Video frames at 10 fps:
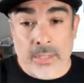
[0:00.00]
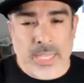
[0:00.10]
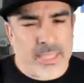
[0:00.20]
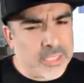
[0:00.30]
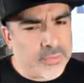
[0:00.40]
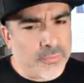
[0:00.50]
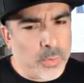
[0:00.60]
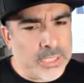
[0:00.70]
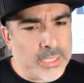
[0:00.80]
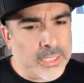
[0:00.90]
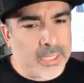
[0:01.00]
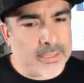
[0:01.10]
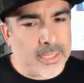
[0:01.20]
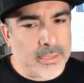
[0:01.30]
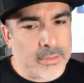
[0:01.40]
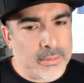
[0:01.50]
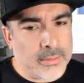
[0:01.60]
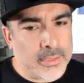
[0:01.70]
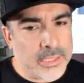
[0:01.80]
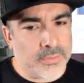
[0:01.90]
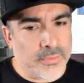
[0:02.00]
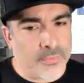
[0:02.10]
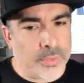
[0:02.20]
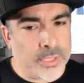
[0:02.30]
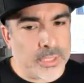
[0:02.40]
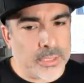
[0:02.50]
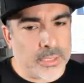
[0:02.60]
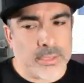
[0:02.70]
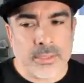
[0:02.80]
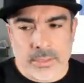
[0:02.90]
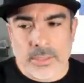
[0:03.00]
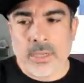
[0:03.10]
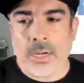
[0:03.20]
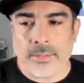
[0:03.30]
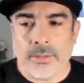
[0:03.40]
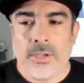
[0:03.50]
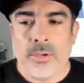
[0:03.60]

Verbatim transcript: I think it's for 14 days. Dan, is it for 14 yeah, days? All right. 14